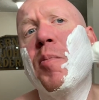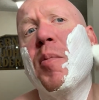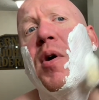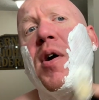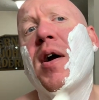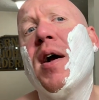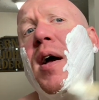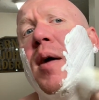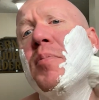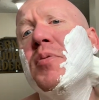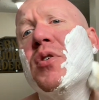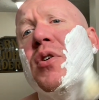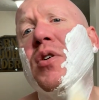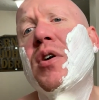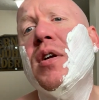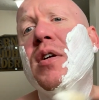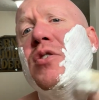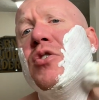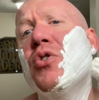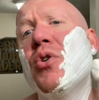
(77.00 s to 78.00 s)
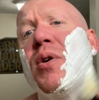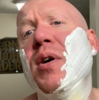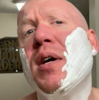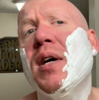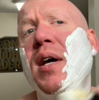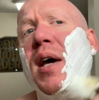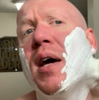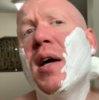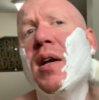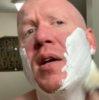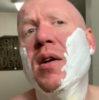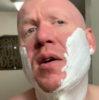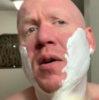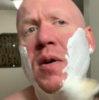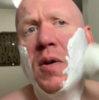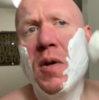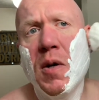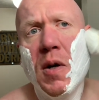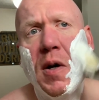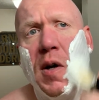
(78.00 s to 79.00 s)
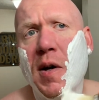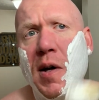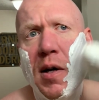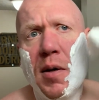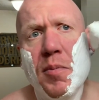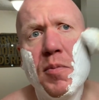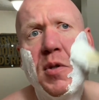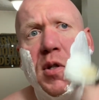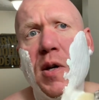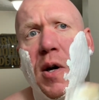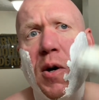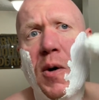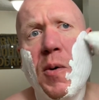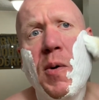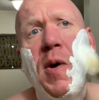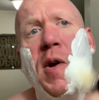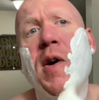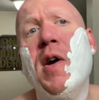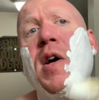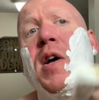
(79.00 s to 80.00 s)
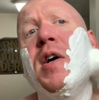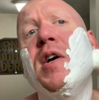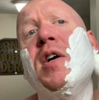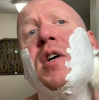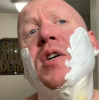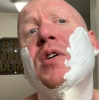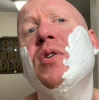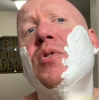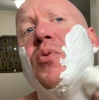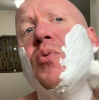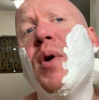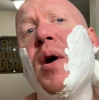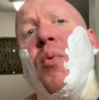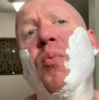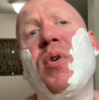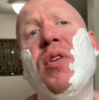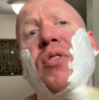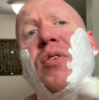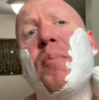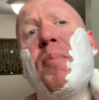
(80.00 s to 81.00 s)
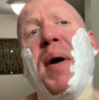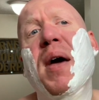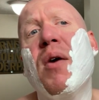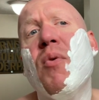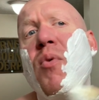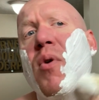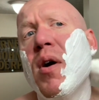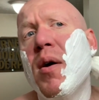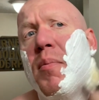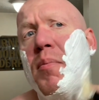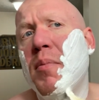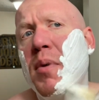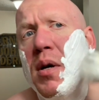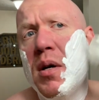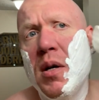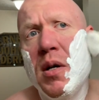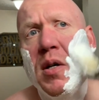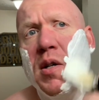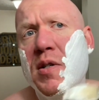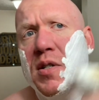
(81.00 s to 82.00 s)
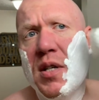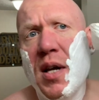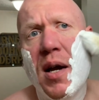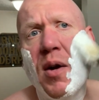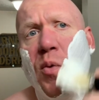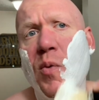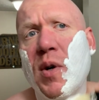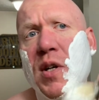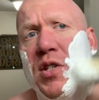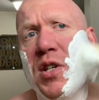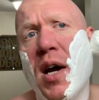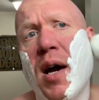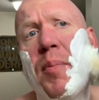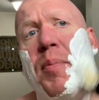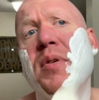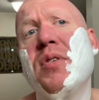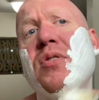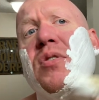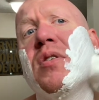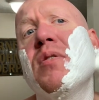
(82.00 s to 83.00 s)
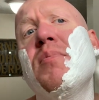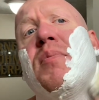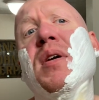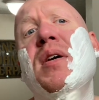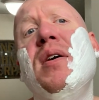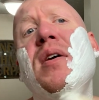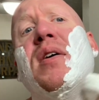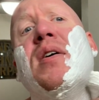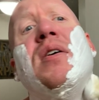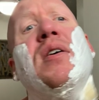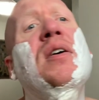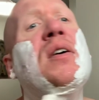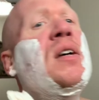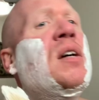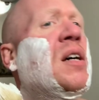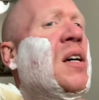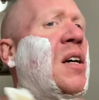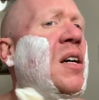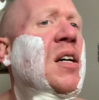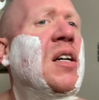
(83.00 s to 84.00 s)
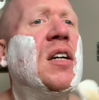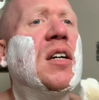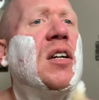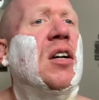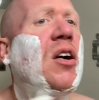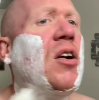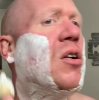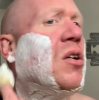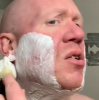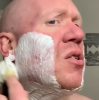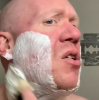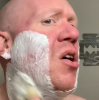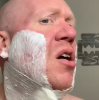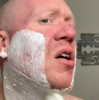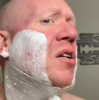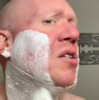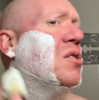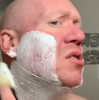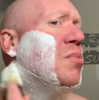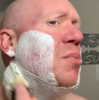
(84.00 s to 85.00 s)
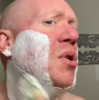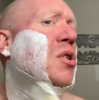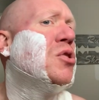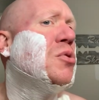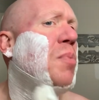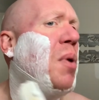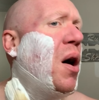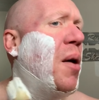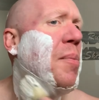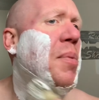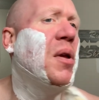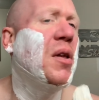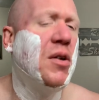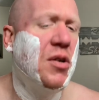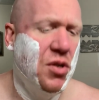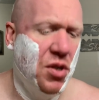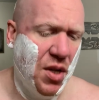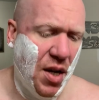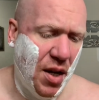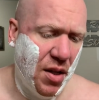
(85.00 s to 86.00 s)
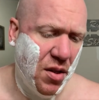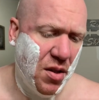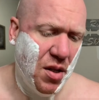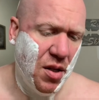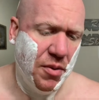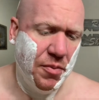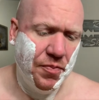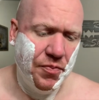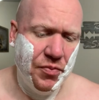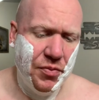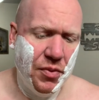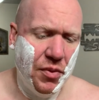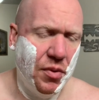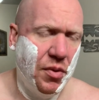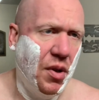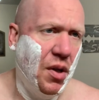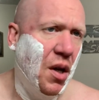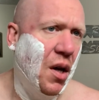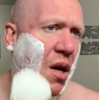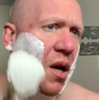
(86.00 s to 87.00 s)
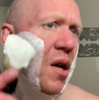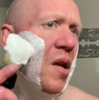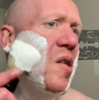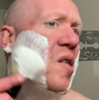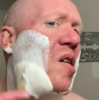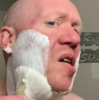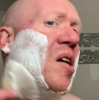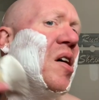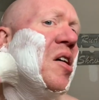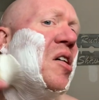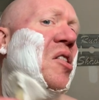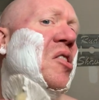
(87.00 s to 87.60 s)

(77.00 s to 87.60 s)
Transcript: perhaps could enjoy again. So went with the Bay Rum scent, which happens to be Colonel Conk's most popular scent, and